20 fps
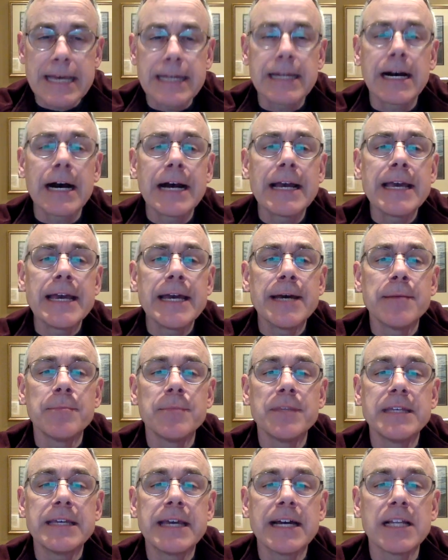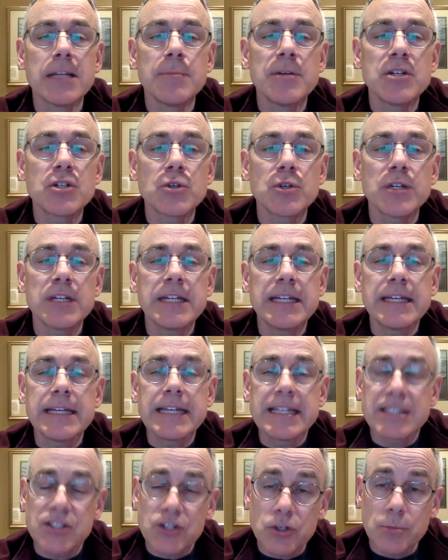and I am the elementary
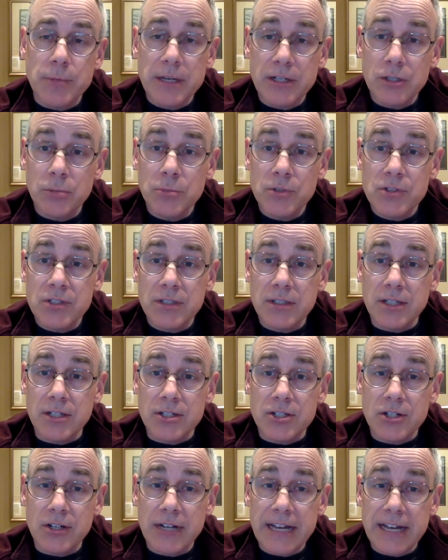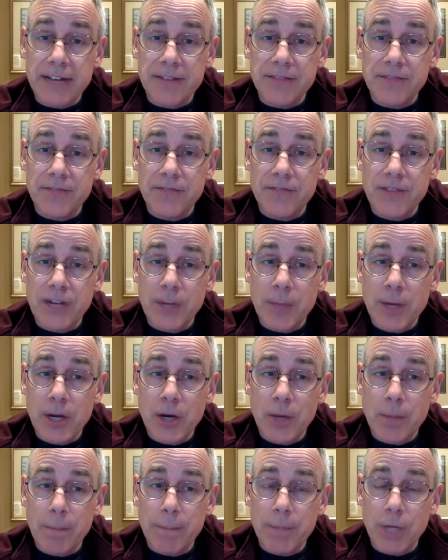instrumental music teacher at
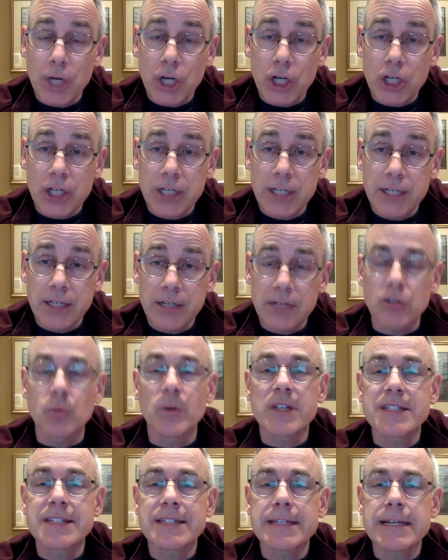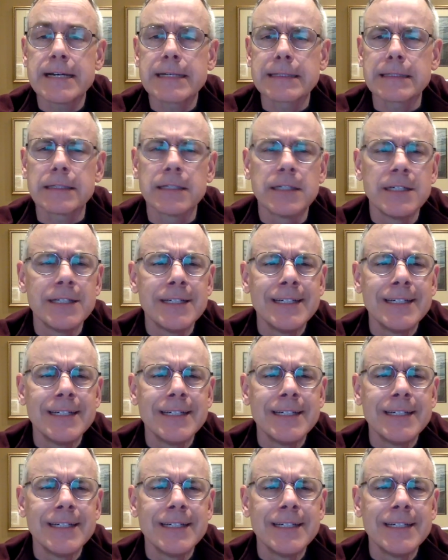Fairmount Park here in West Seattle.